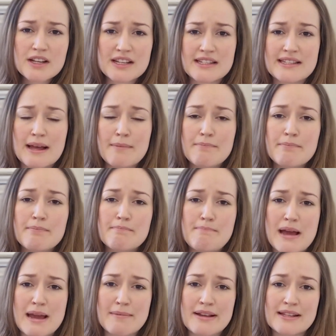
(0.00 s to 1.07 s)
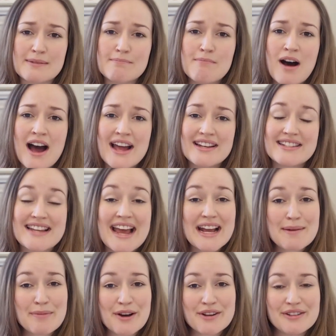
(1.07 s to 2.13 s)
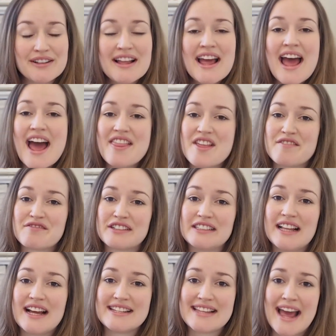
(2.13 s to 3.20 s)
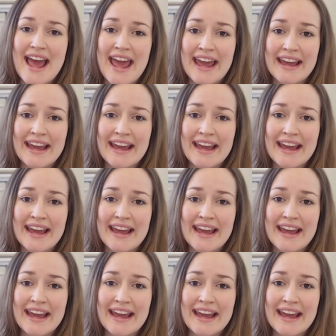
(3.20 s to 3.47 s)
because some babies might take a bottle and then realize,